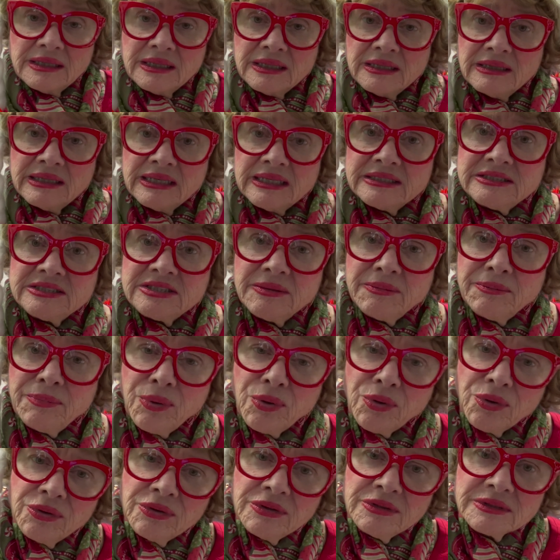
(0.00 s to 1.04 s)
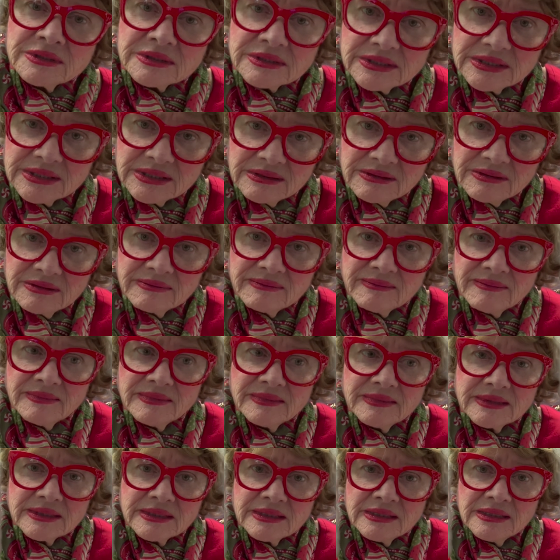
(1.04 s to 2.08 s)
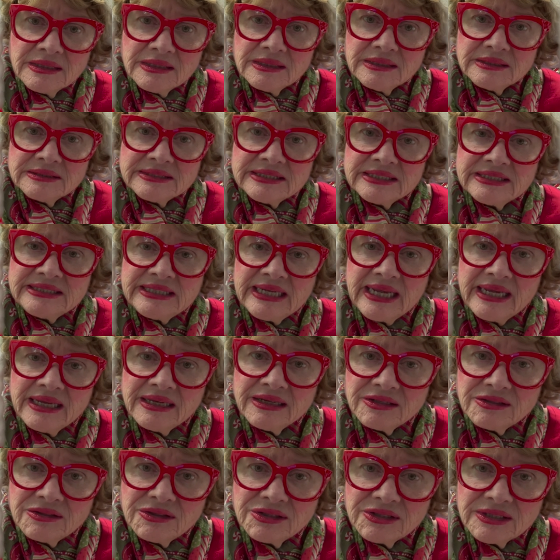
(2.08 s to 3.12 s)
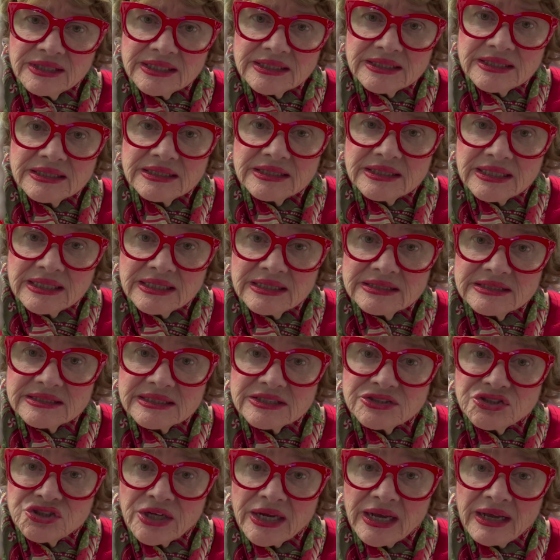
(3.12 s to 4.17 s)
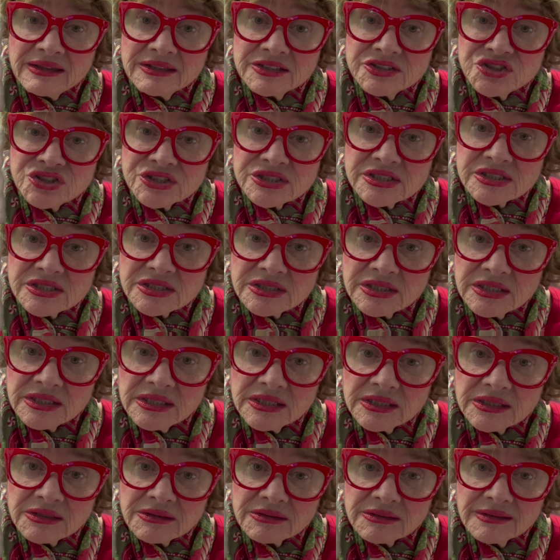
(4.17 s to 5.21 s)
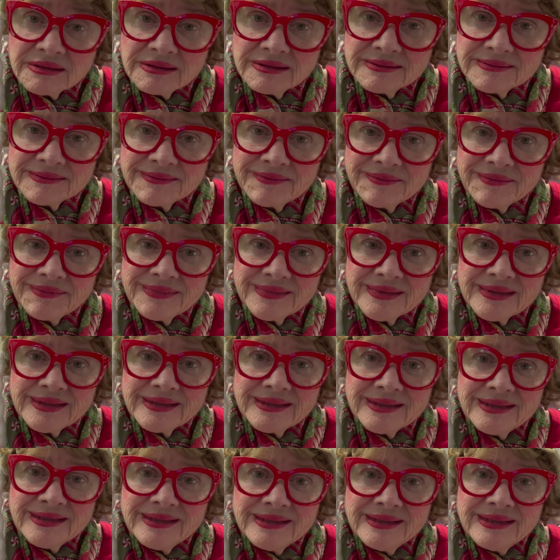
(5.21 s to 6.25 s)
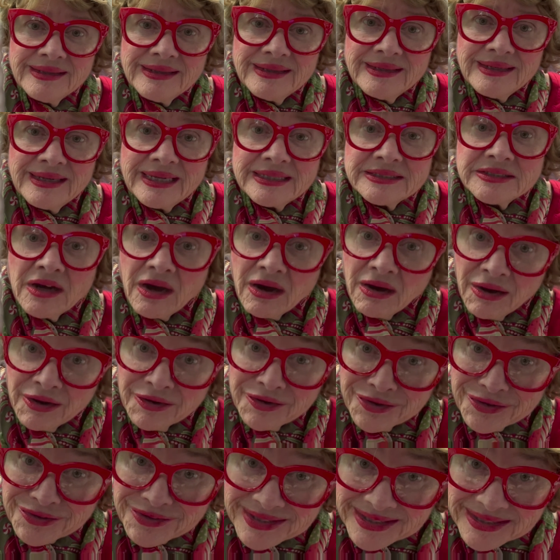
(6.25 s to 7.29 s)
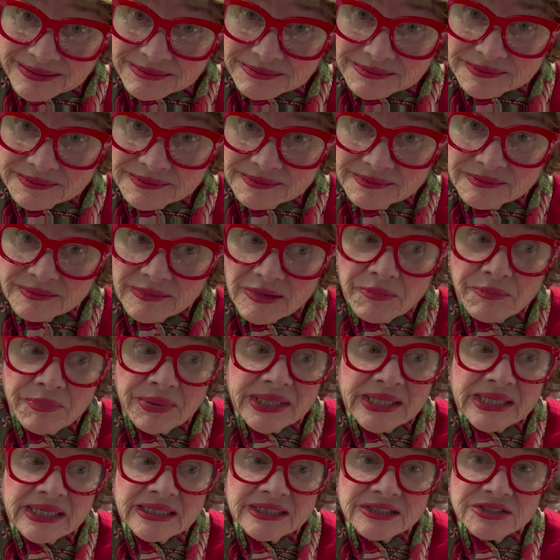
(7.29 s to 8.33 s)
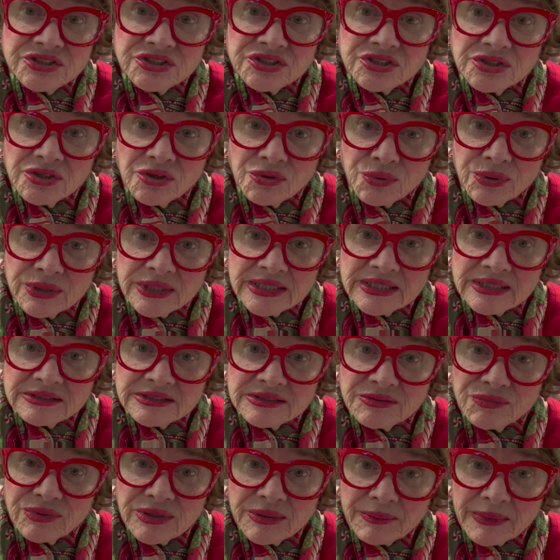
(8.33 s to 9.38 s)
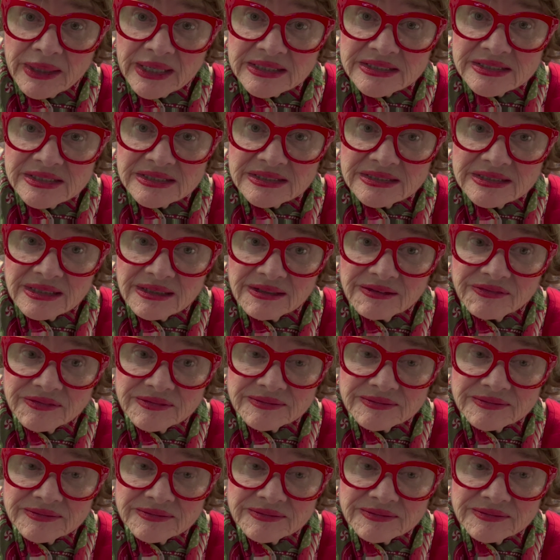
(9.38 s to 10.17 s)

it's important to take a look at the things that challenge us in the year and honor them, because you know what it reminds us of?